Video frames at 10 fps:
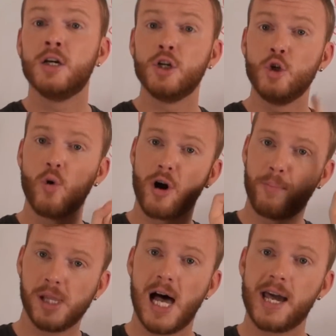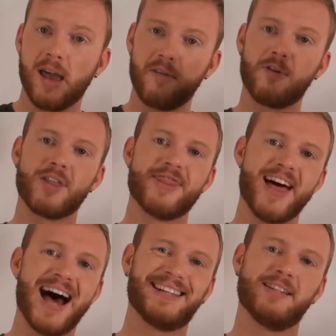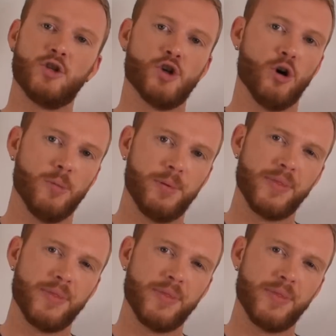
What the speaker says: you are applying for that job.